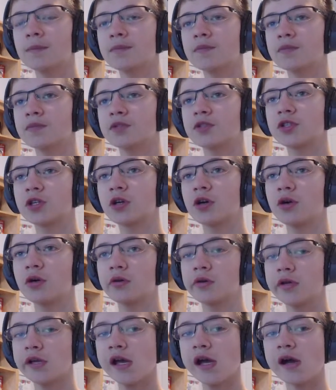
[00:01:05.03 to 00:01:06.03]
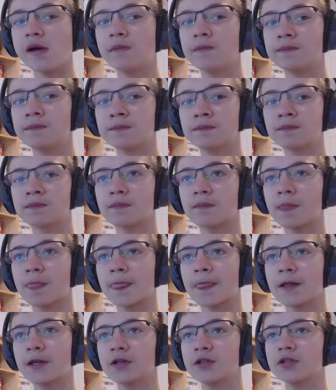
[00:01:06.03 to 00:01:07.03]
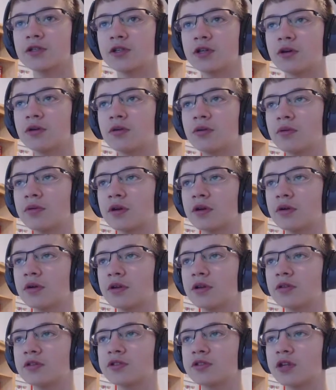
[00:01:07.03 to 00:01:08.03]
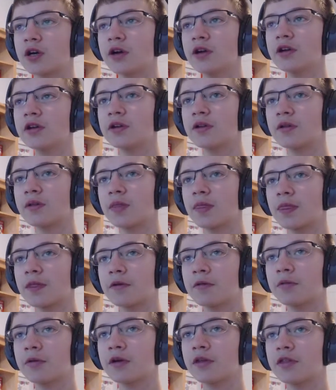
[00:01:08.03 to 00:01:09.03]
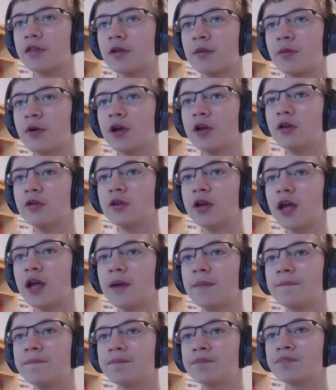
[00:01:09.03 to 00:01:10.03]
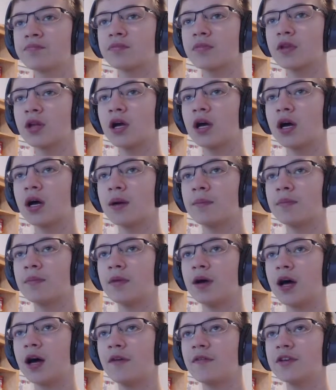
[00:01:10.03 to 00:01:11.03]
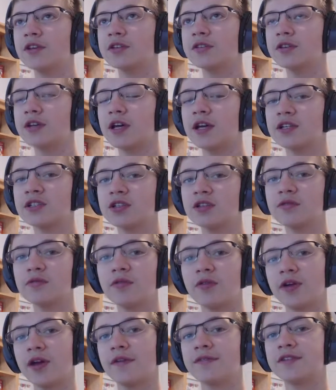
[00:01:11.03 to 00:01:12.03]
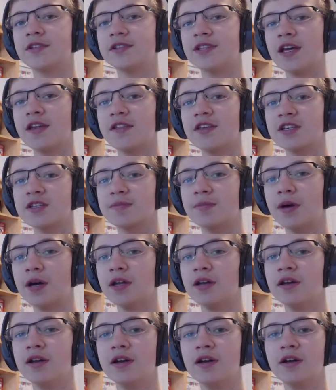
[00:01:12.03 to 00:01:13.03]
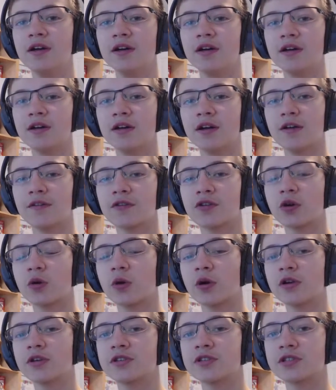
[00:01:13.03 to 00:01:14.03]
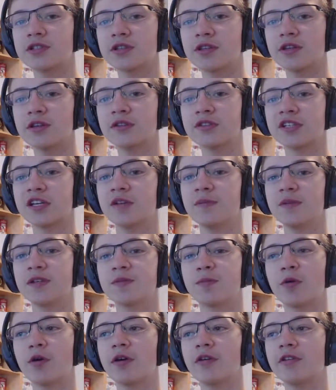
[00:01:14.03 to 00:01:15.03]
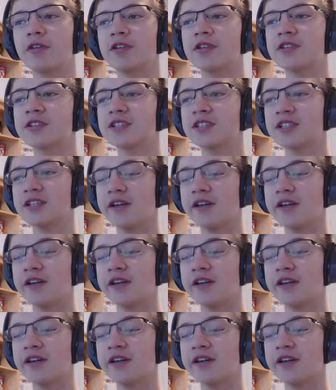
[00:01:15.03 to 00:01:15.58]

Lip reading: So yeah, so we're going to start with a brand new game. Obviously I shouldn't really have to say this, but of course there's going to be spoilers.